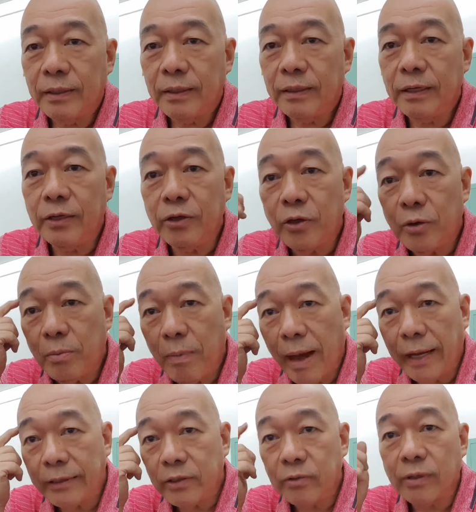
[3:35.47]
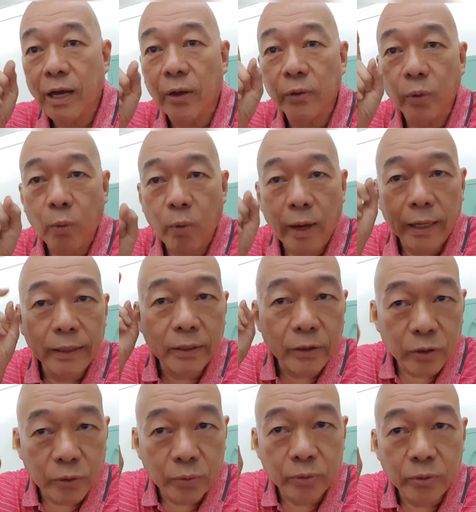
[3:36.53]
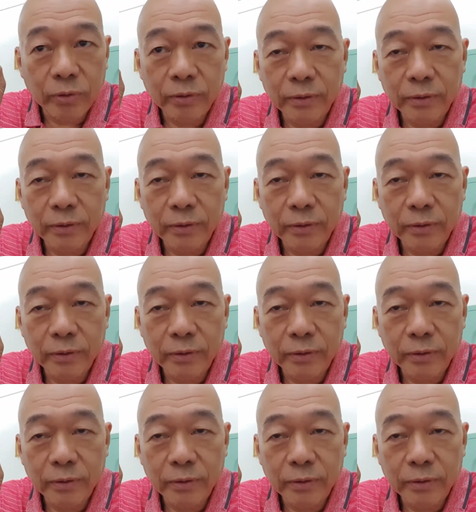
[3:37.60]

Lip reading: in your mind you count 1, 2.